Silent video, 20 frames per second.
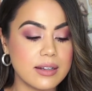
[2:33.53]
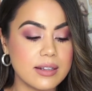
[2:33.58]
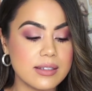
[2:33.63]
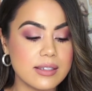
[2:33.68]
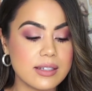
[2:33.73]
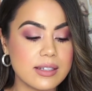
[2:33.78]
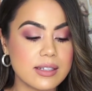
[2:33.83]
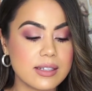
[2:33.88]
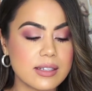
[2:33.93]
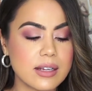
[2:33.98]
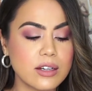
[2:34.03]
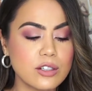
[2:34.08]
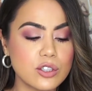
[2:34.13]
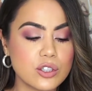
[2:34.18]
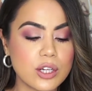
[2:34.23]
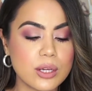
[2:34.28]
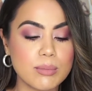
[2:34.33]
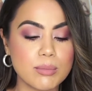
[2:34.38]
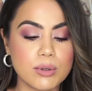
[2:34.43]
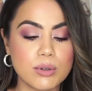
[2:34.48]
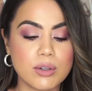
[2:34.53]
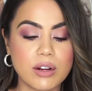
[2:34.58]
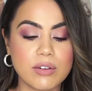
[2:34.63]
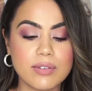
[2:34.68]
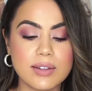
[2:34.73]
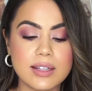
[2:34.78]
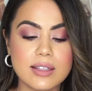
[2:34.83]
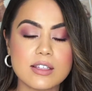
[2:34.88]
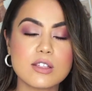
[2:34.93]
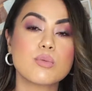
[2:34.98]
This is such a mood. I
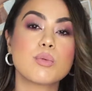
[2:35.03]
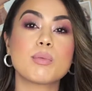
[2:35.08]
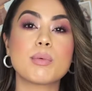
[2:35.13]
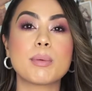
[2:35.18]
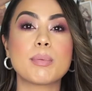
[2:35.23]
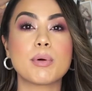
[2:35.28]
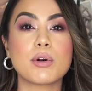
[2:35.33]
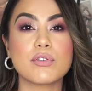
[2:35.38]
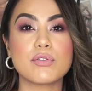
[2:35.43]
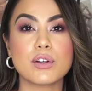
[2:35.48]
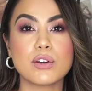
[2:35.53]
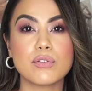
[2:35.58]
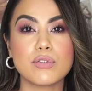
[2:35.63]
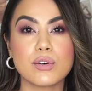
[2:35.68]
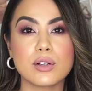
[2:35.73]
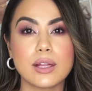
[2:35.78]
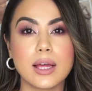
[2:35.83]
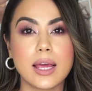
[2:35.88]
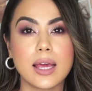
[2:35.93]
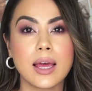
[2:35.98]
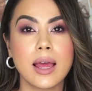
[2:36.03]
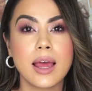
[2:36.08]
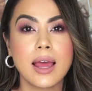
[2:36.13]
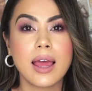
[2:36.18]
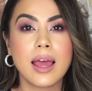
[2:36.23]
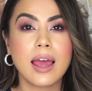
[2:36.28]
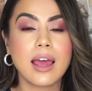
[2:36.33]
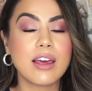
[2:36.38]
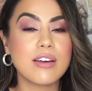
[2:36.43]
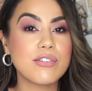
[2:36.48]
feel like this would be perfect for like
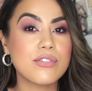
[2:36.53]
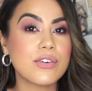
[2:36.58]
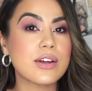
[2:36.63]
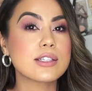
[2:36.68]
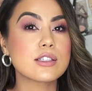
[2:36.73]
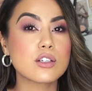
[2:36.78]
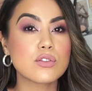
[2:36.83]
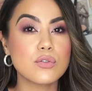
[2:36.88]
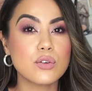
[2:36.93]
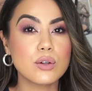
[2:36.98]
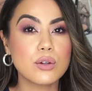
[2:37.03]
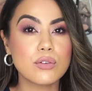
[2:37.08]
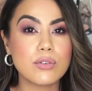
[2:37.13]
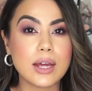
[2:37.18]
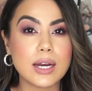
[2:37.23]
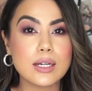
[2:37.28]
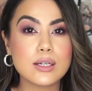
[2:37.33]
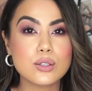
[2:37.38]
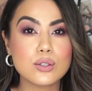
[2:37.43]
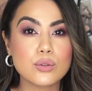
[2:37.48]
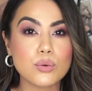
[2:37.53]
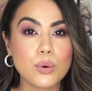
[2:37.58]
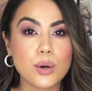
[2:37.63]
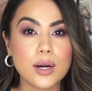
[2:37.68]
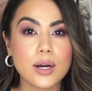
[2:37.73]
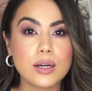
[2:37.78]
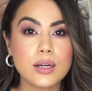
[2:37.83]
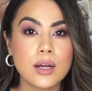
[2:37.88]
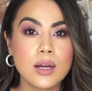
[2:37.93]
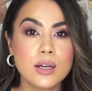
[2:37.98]
a festival of any
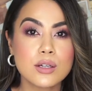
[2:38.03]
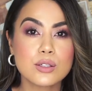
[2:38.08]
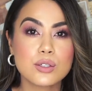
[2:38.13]
sort.